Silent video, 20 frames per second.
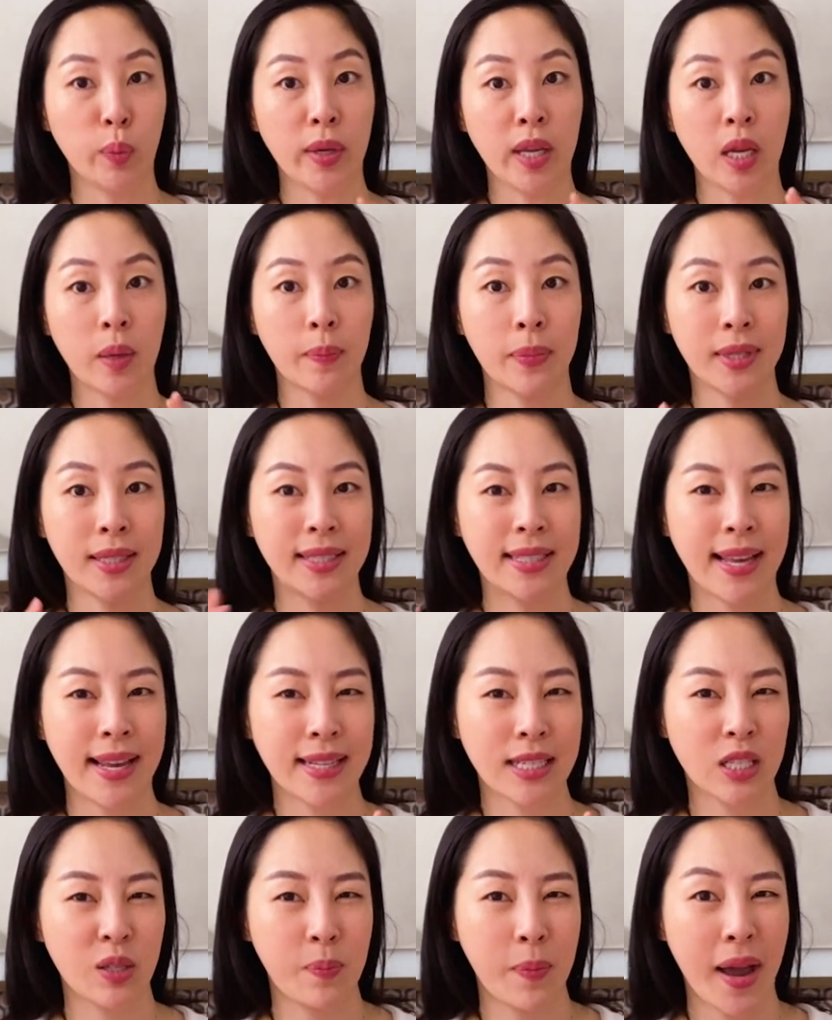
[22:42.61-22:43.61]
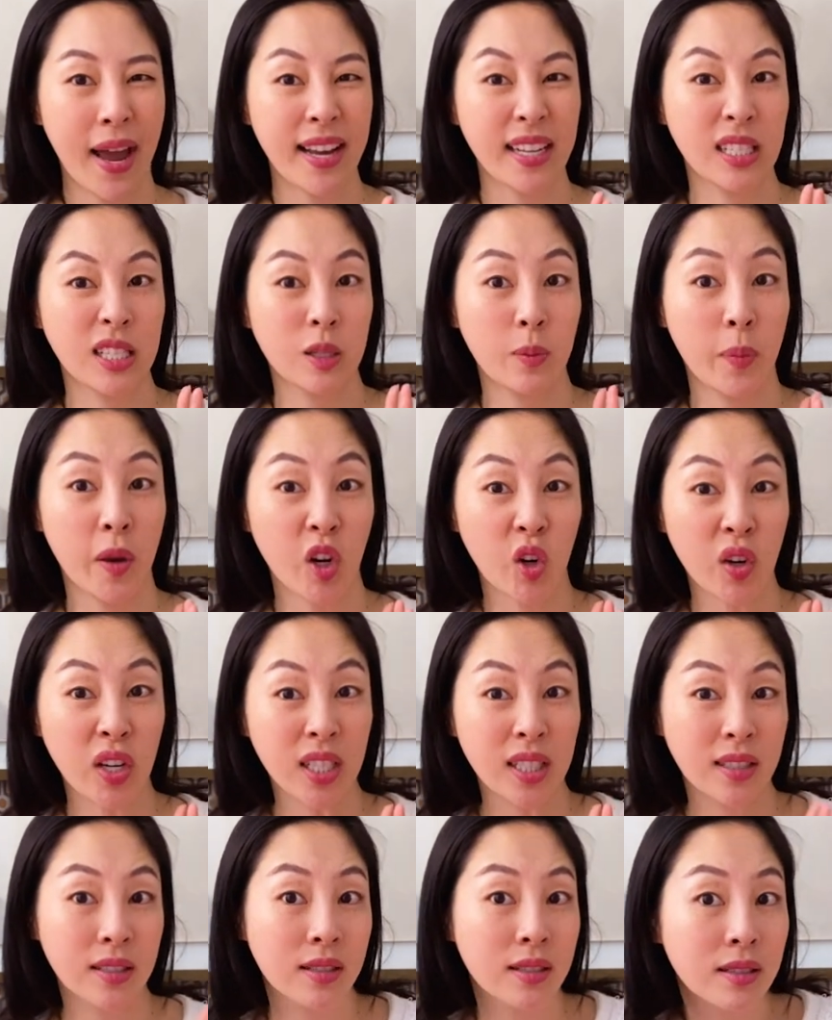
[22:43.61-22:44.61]
being possessed by
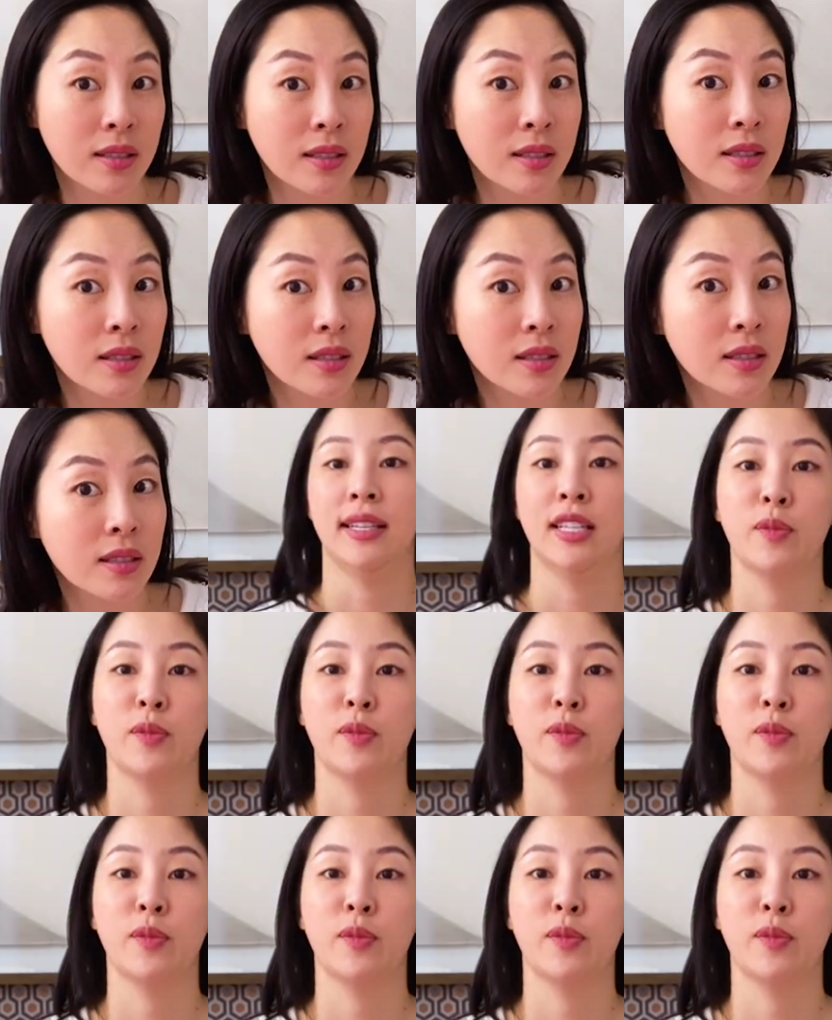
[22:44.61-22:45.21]
spirits,